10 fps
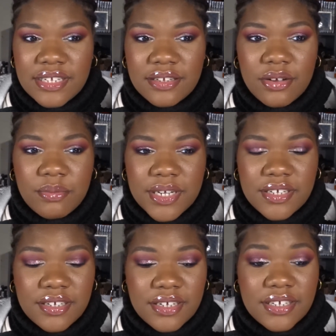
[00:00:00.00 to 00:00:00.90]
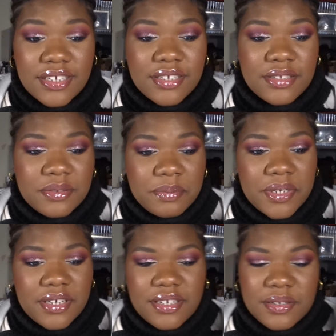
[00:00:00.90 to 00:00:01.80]
Oh my god, I can't
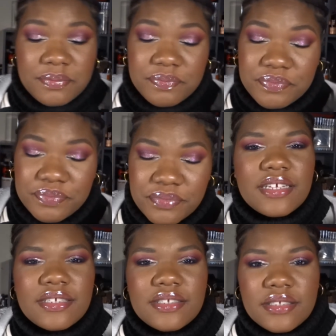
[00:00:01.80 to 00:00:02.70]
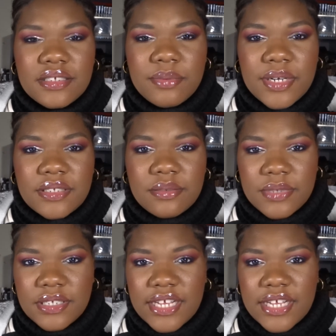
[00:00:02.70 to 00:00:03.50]
speak. Since my last update,